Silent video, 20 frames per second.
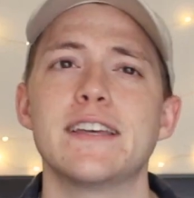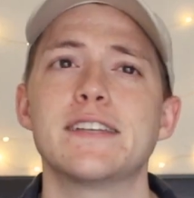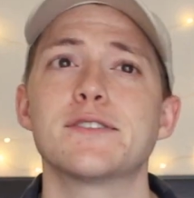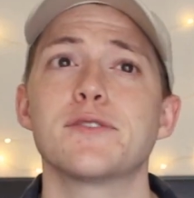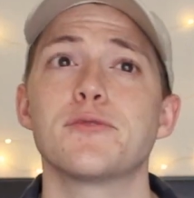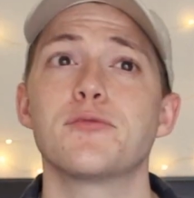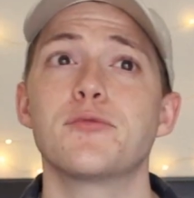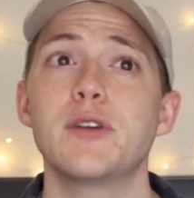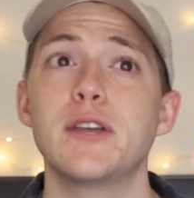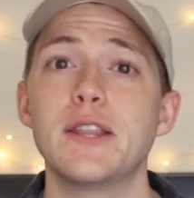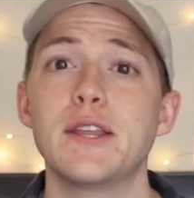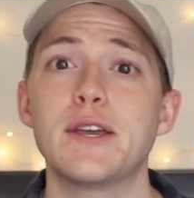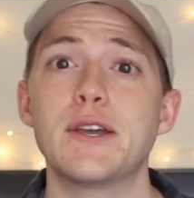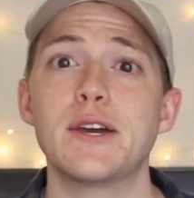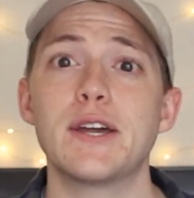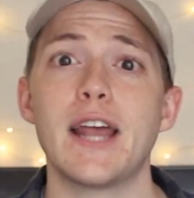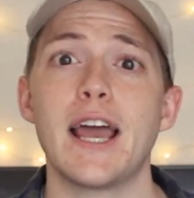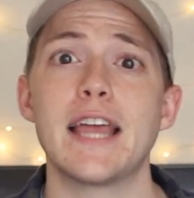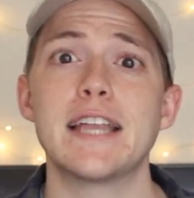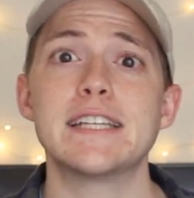is a really
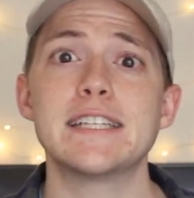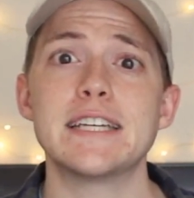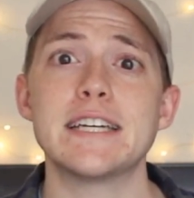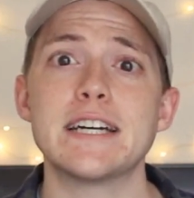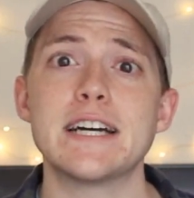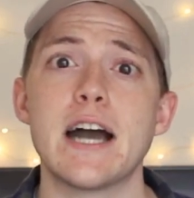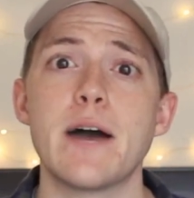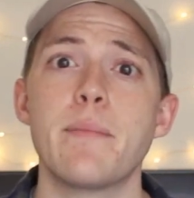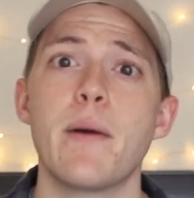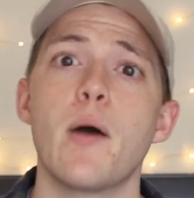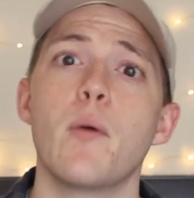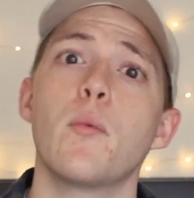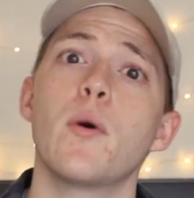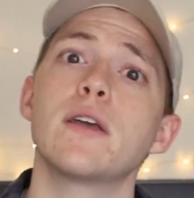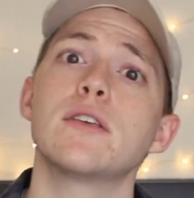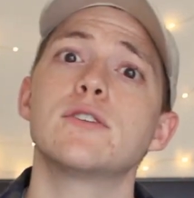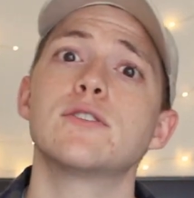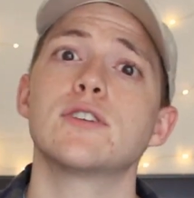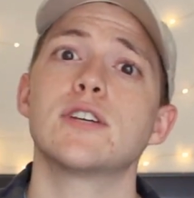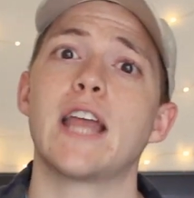good idea about
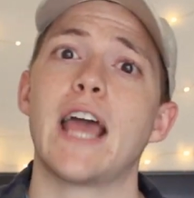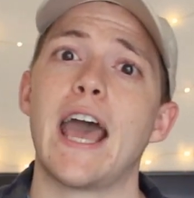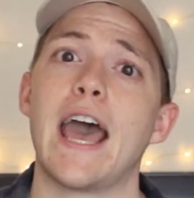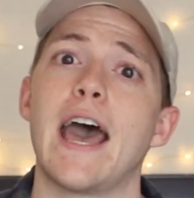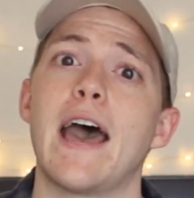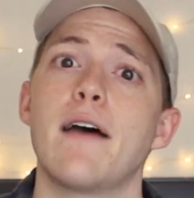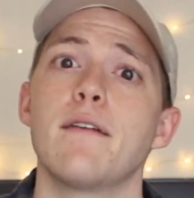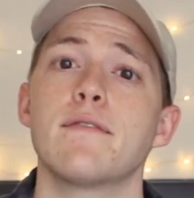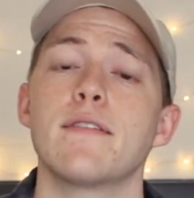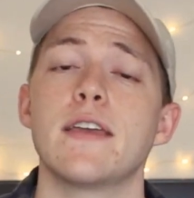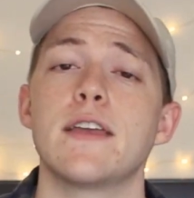what you should have